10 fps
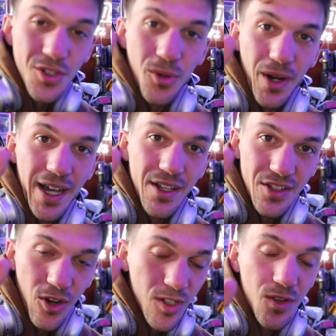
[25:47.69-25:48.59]
So I
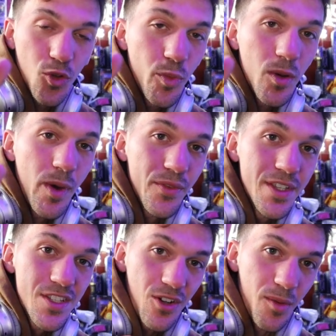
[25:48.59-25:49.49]
talked a little bit about
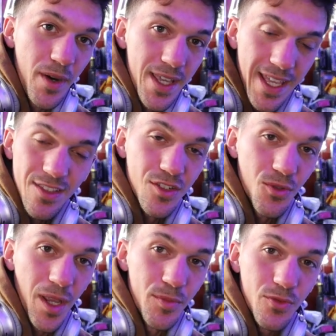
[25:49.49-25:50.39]
this on my
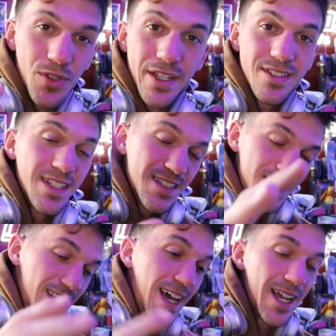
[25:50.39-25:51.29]
Instagram, so if you guys didn't
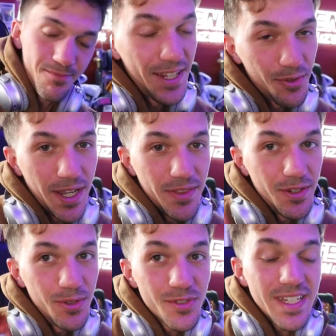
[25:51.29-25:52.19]
see that, you're getting
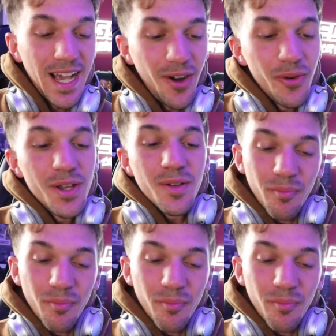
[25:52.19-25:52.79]
the news now.